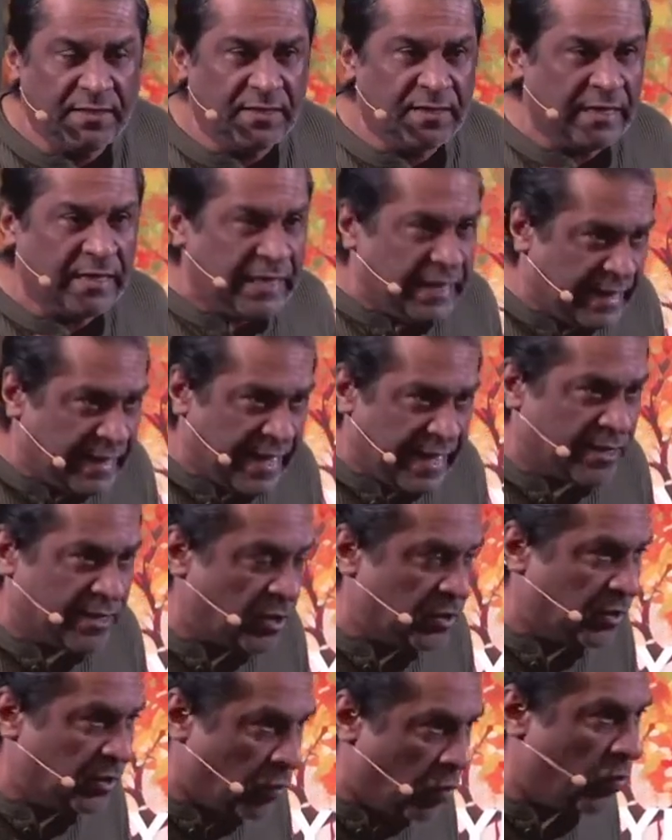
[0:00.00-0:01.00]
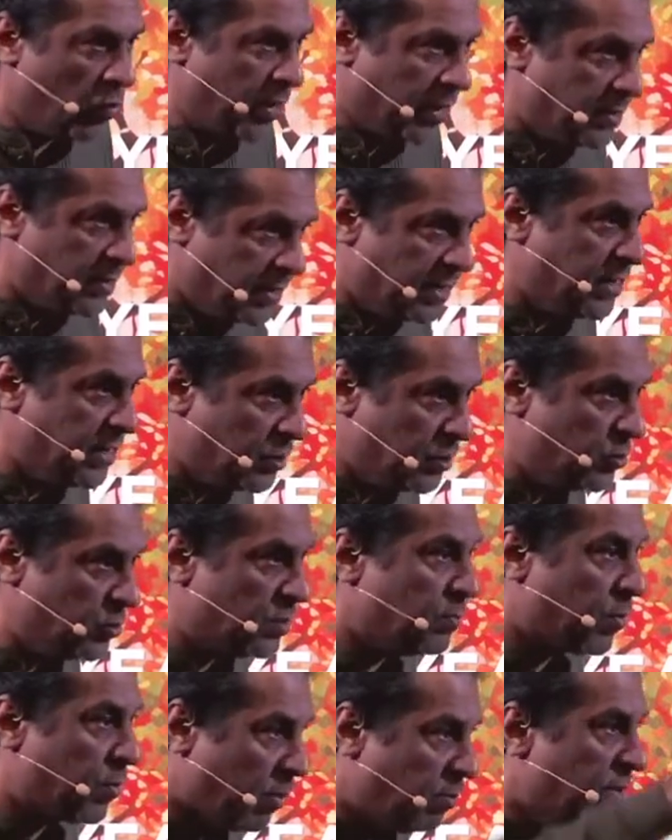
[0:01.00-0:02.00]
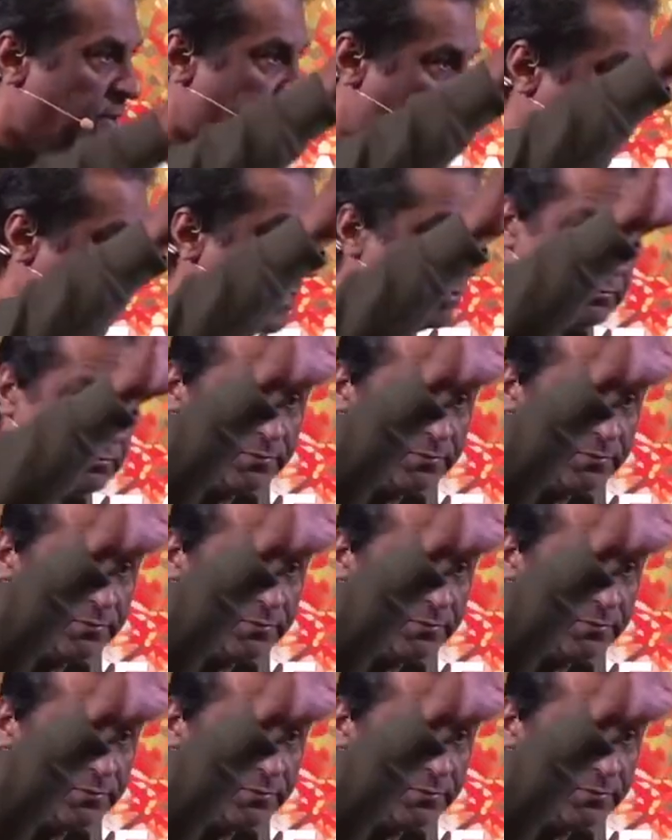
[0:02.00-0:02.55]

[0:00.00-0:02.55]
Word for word: he cannot go and dig into the problem, right?